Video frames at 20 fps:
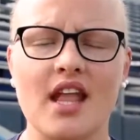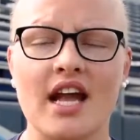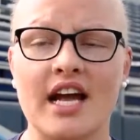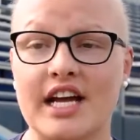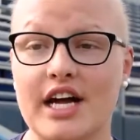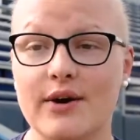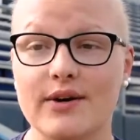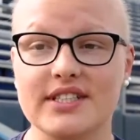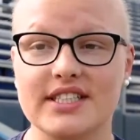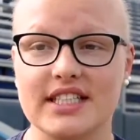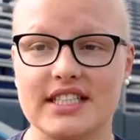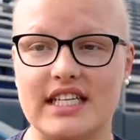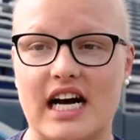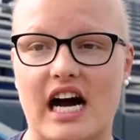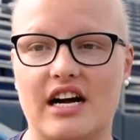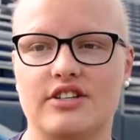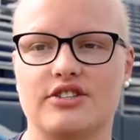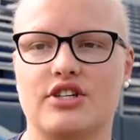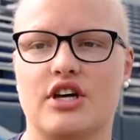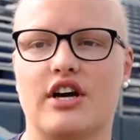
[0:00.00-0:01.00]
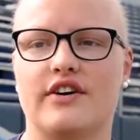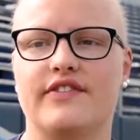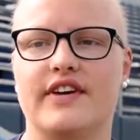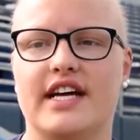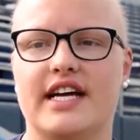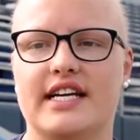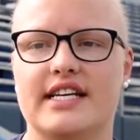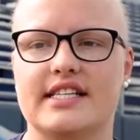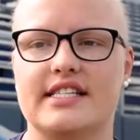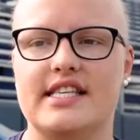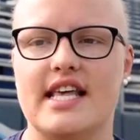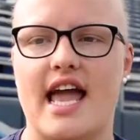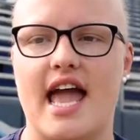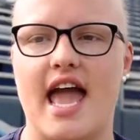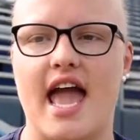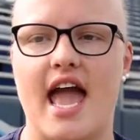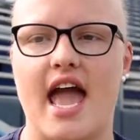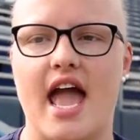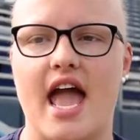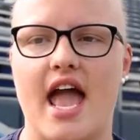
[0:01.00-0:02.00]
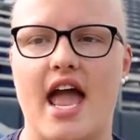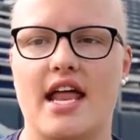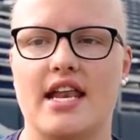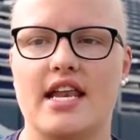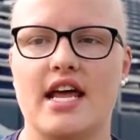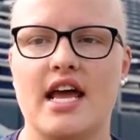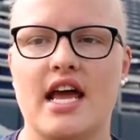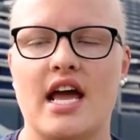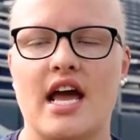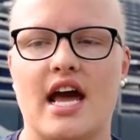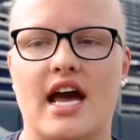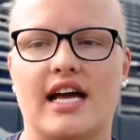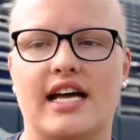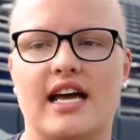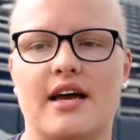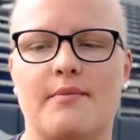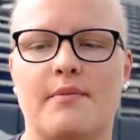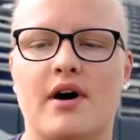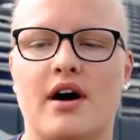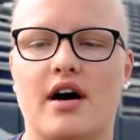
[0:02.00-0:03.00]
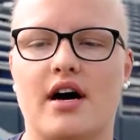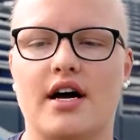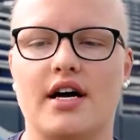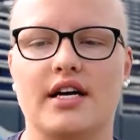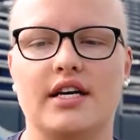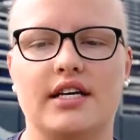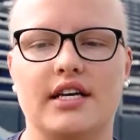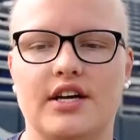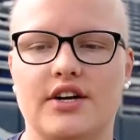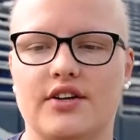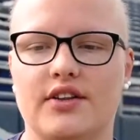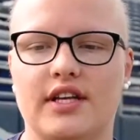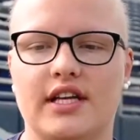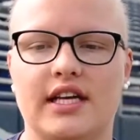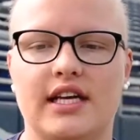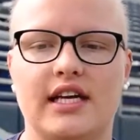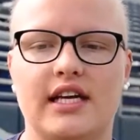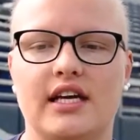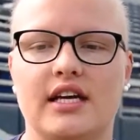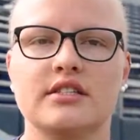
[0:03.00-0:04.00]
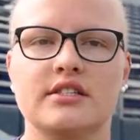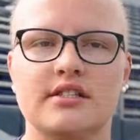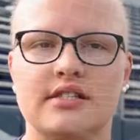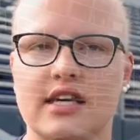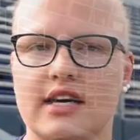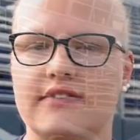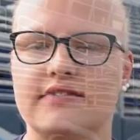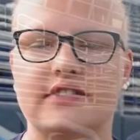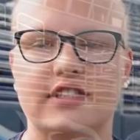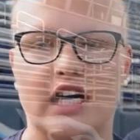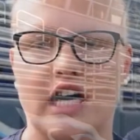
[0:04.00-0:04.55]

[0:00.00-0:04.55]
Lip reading: I go into the doctor's office and I get my yearly stuff